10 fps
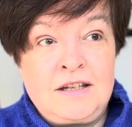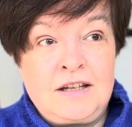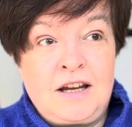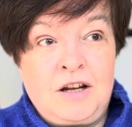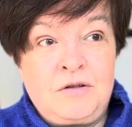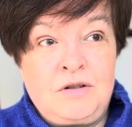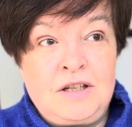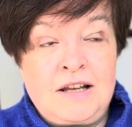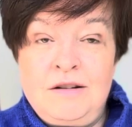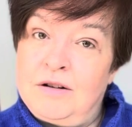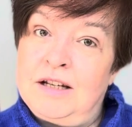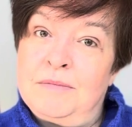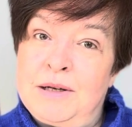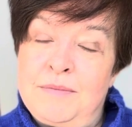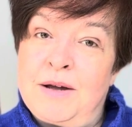I could tell you a little
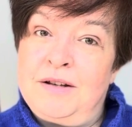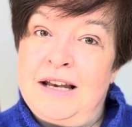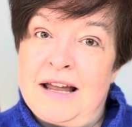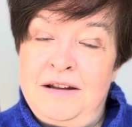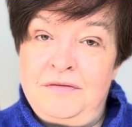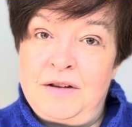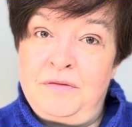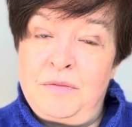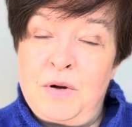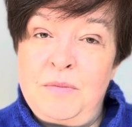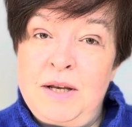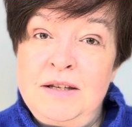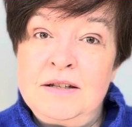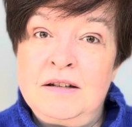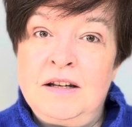bit about life at the moment.